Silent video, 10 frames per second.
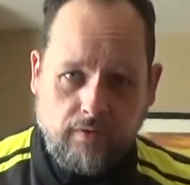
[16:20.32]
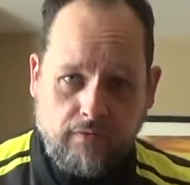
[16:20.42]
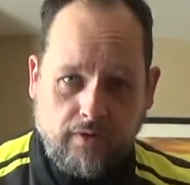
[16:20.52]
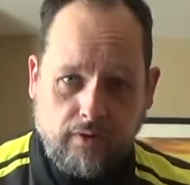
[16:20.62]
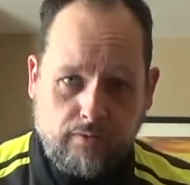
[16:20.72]

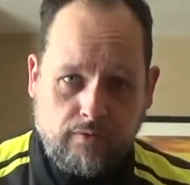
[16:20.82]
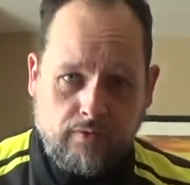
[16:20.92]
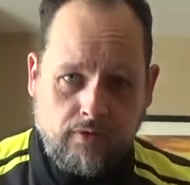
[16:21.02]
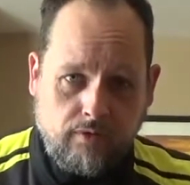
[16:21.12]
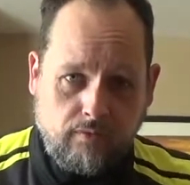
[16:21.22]
phone
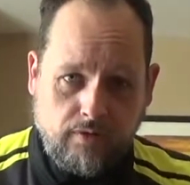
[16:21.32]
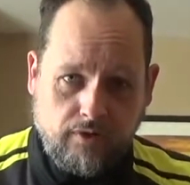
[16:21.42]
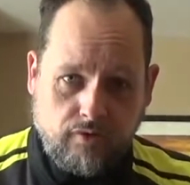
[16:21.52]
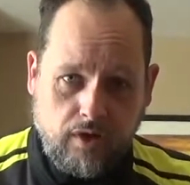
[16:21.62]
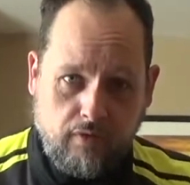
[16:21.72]
while
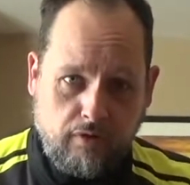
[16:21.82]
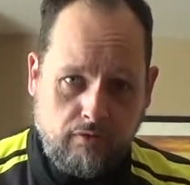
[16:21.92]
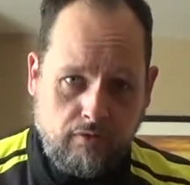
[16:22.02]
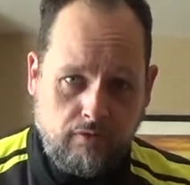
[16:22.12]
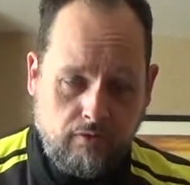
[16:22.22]
you're driving
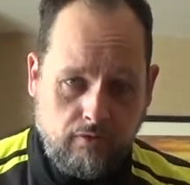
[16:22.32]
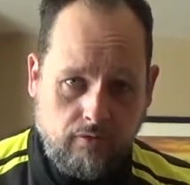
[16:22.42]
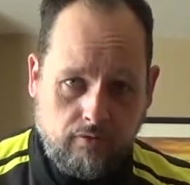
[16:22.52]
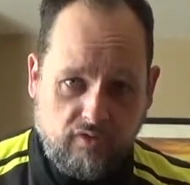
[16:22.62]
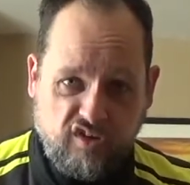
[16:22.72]

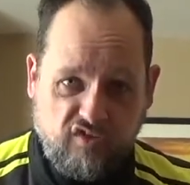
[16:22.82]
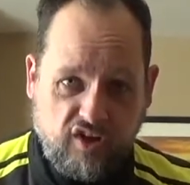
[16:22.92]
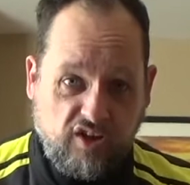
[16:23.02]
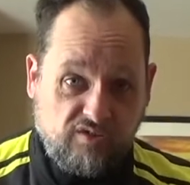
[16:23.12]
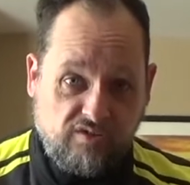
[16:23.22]
or
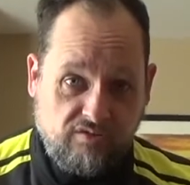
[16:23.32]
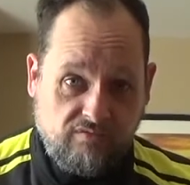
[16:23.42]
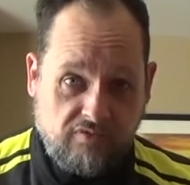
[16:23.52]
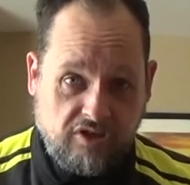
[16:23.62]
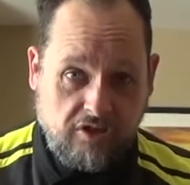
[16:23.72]
anything else.
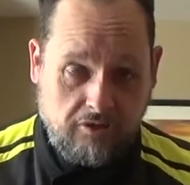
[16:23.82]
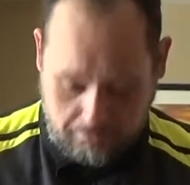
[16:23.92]
So,